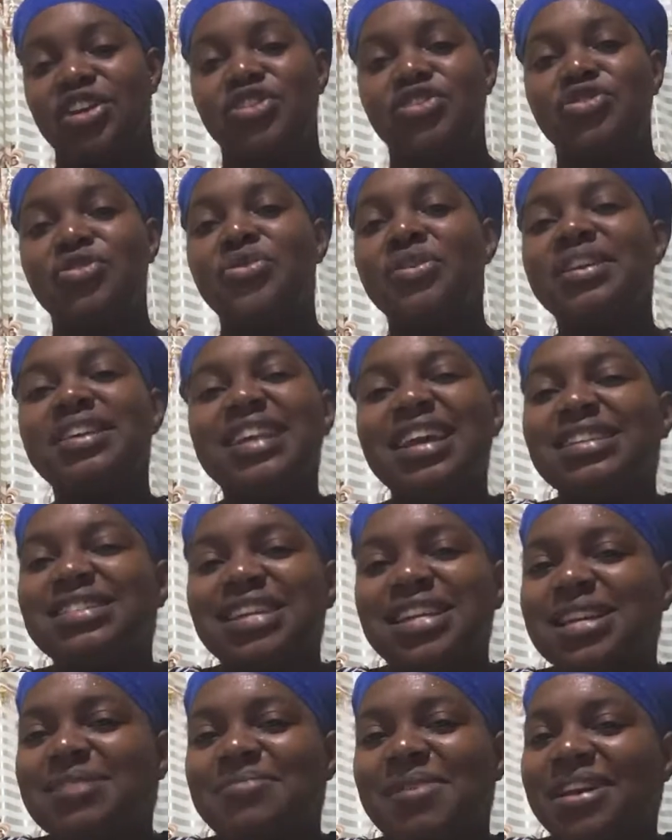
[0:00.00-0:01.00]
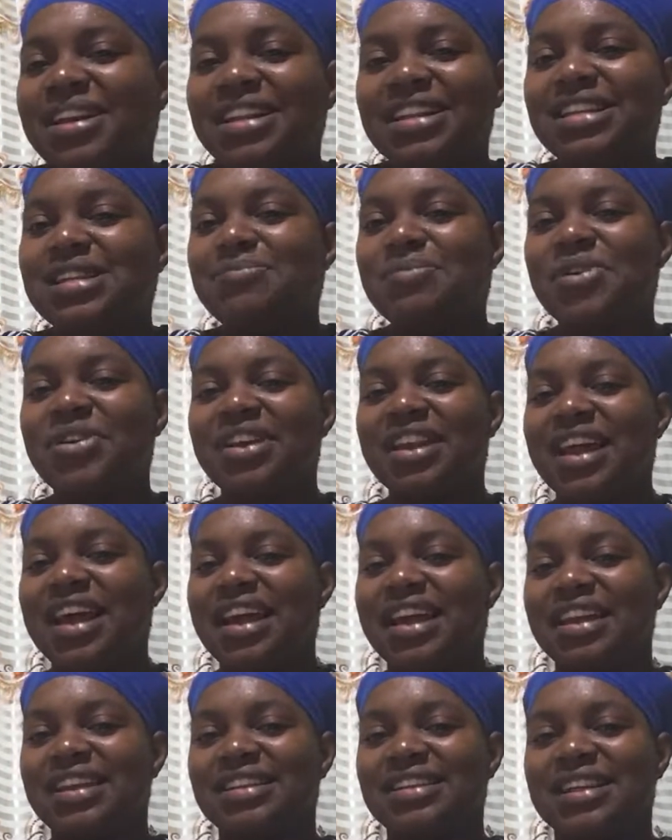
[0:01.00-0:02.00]
Don't let anybody dim your
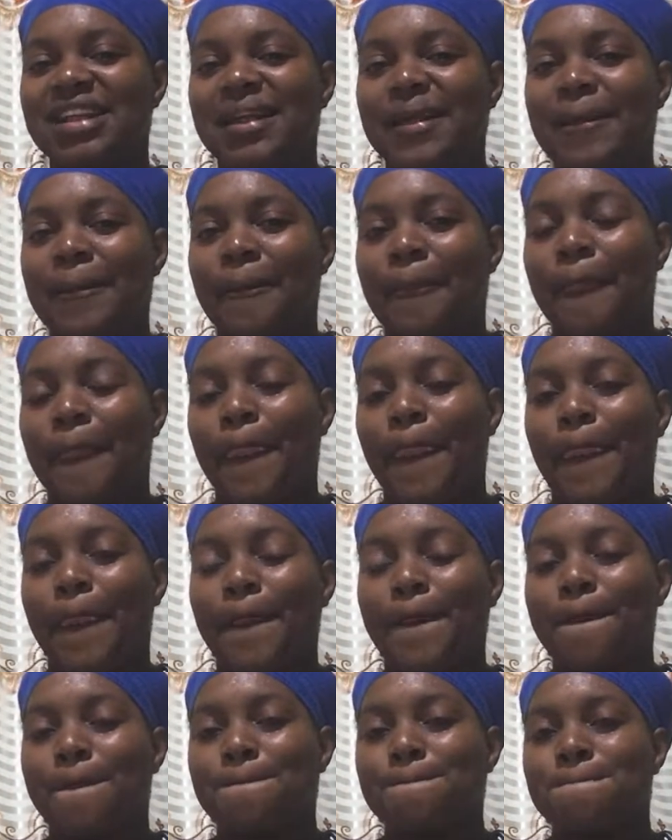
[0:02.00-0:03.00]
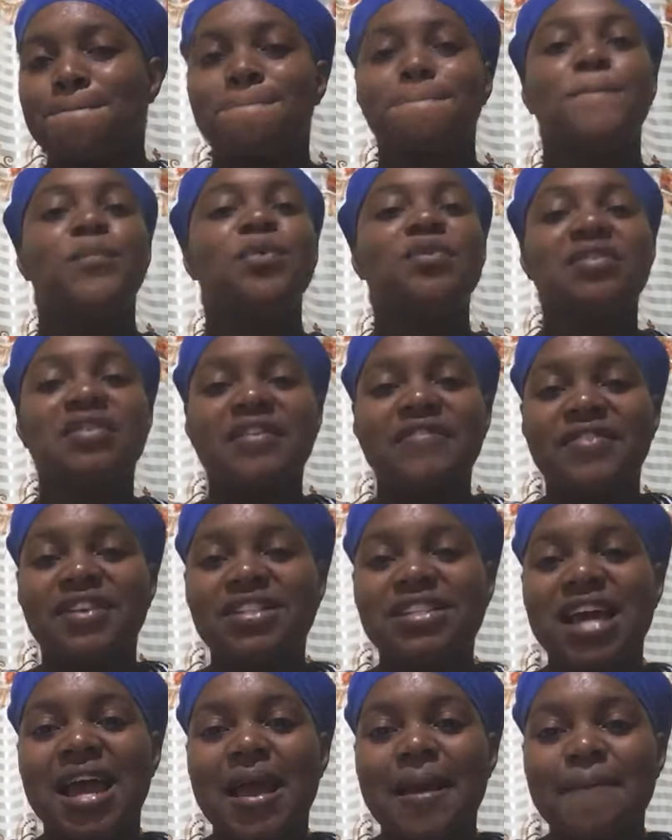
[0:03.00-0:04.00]
light. Most of the
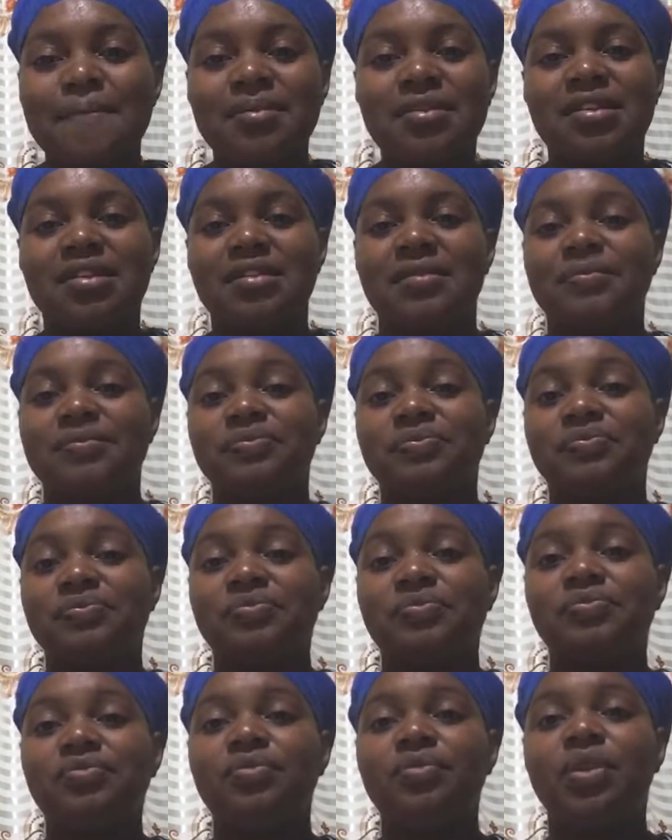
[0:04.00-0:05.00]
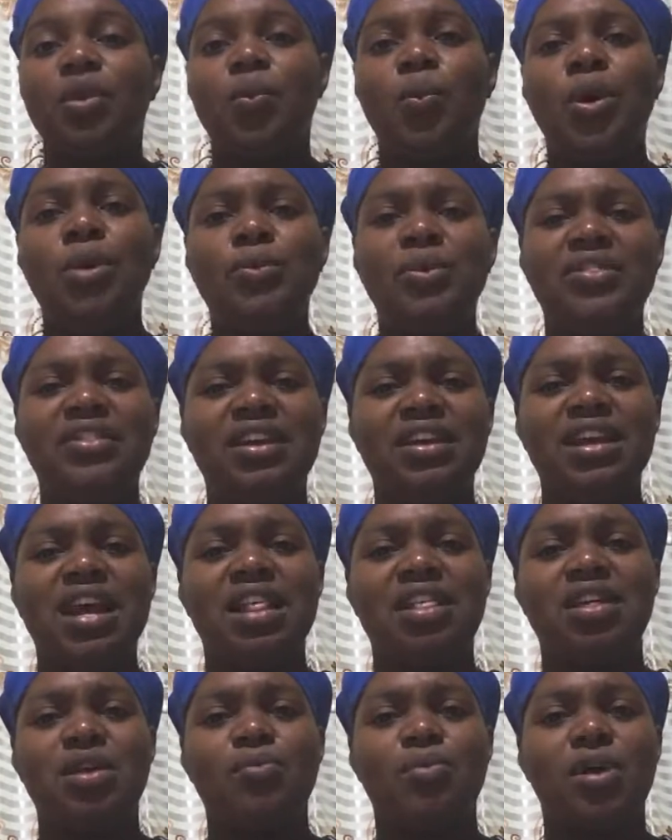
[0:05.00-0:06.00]
times, when we think that
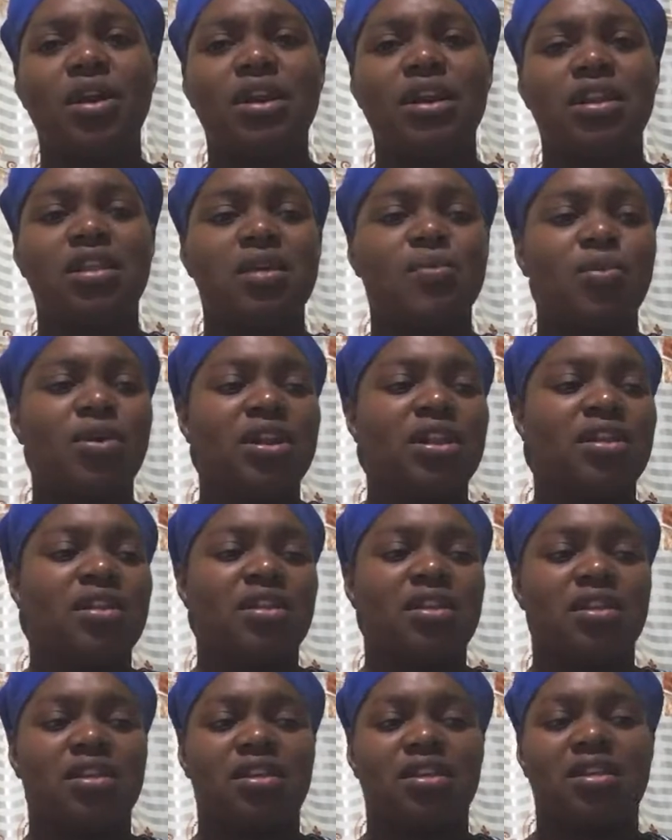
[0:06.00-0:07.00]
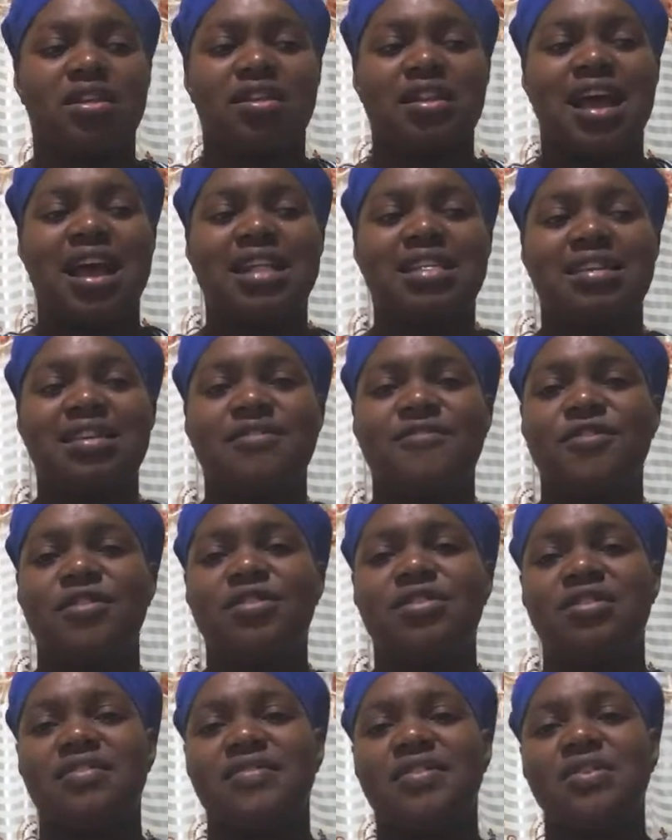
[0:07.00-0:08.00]
someone stands in
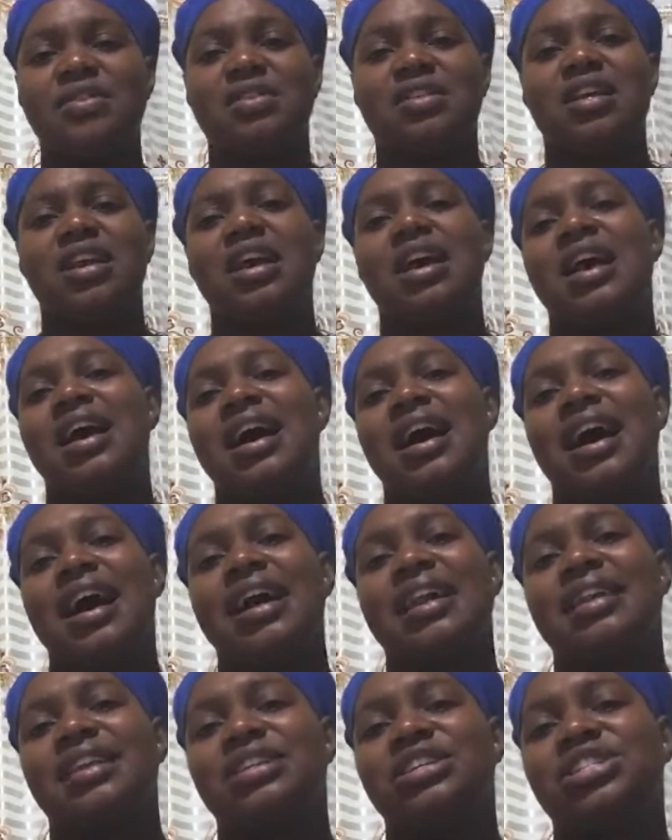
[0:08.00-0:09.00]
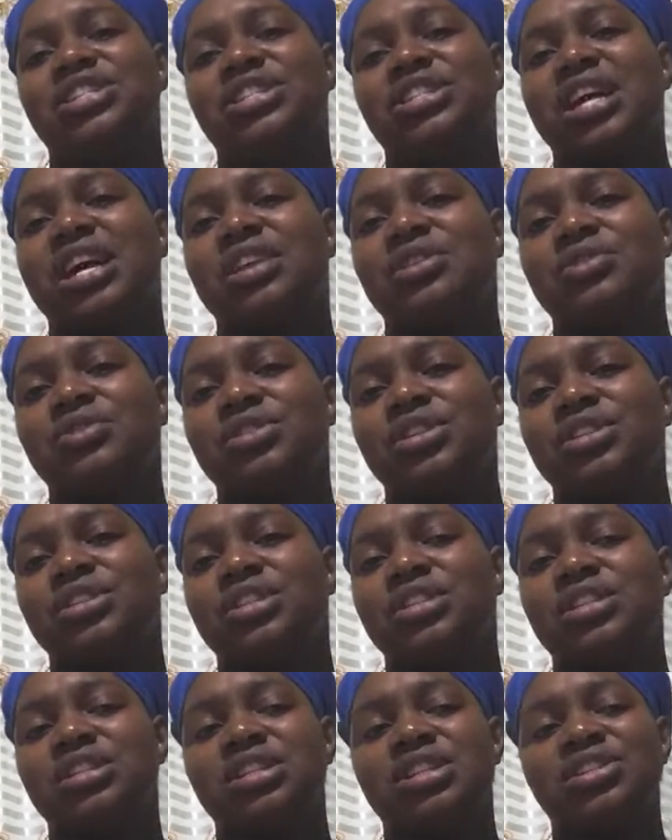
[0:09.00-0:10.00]
front of us and the shadow,
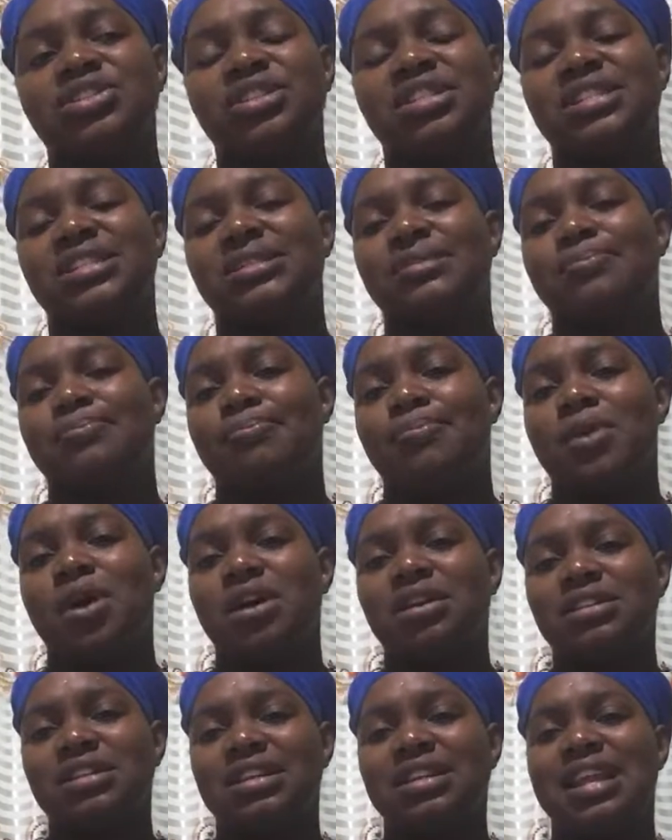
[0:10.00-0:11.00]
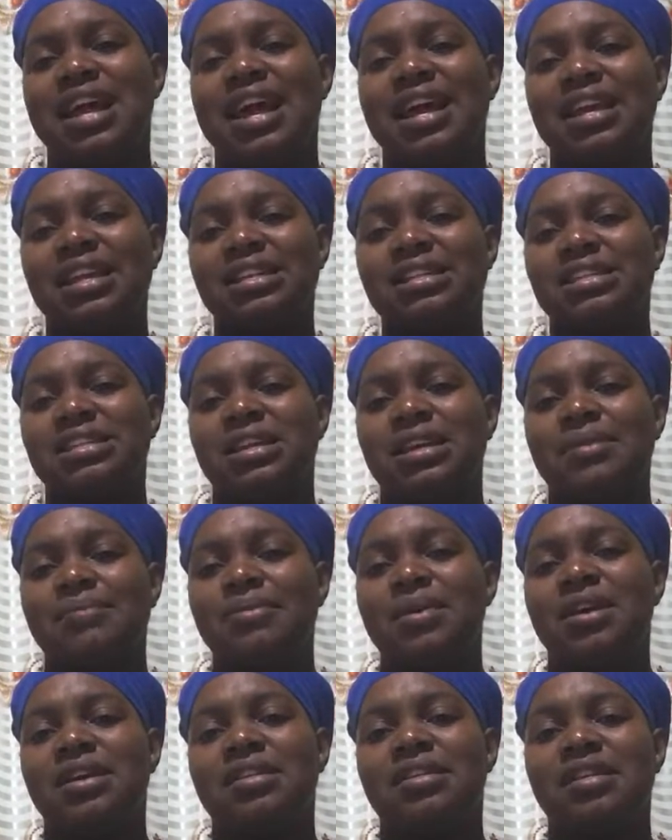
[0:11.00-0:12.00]
they just block the light
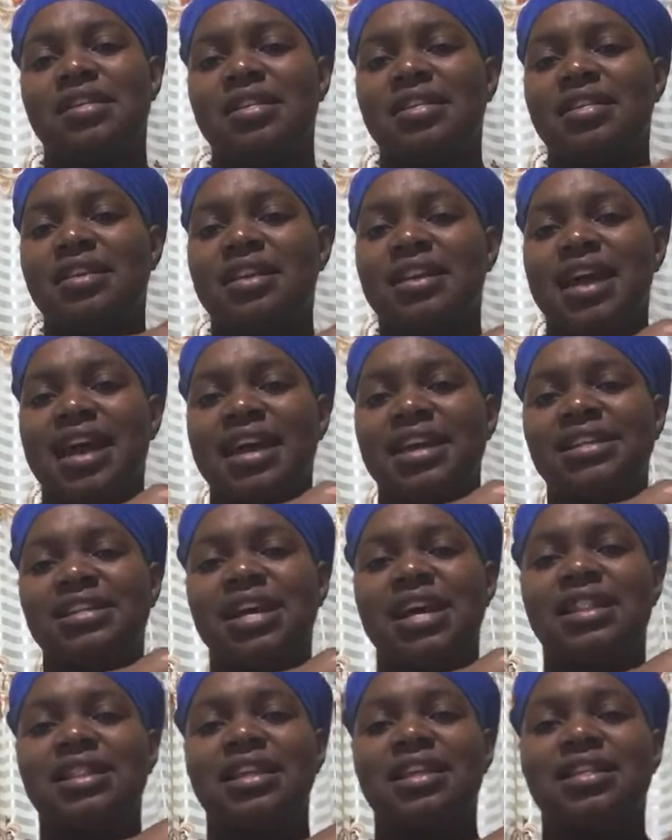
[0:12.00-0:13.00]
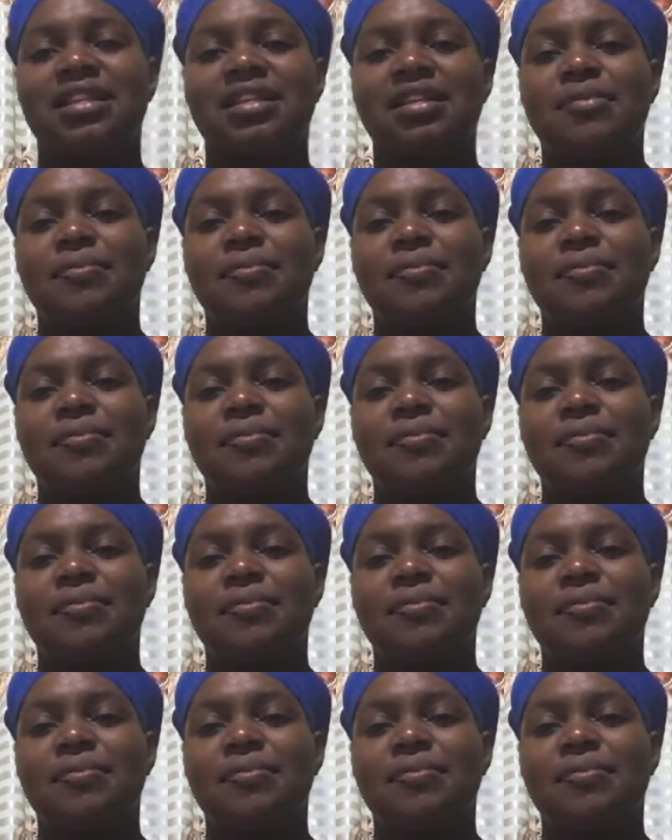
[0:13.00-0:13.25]
because this is the light and this is the